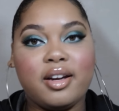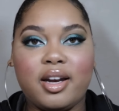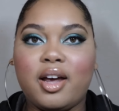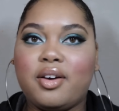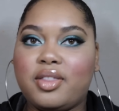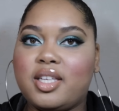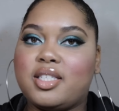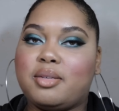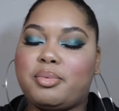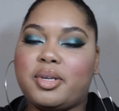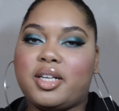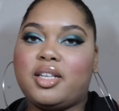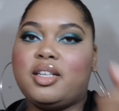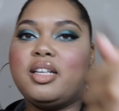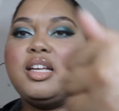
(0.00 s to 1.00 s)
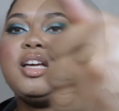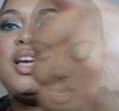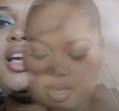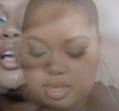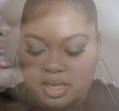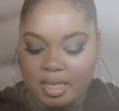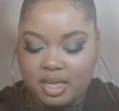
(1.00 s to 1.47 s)
No, these are pretty.
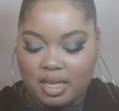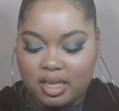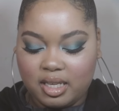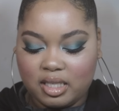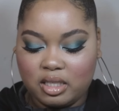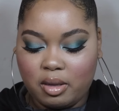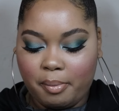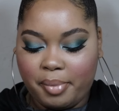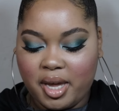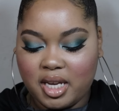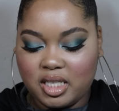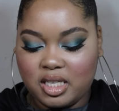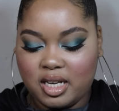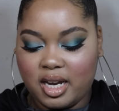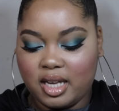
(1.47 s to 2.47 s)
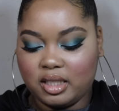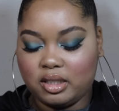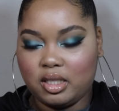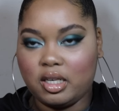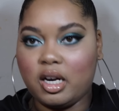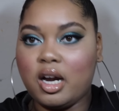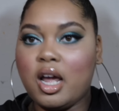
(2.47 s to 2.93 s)
Here is Peach
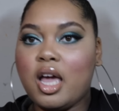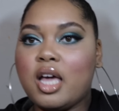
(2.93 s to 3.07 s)
Nectar.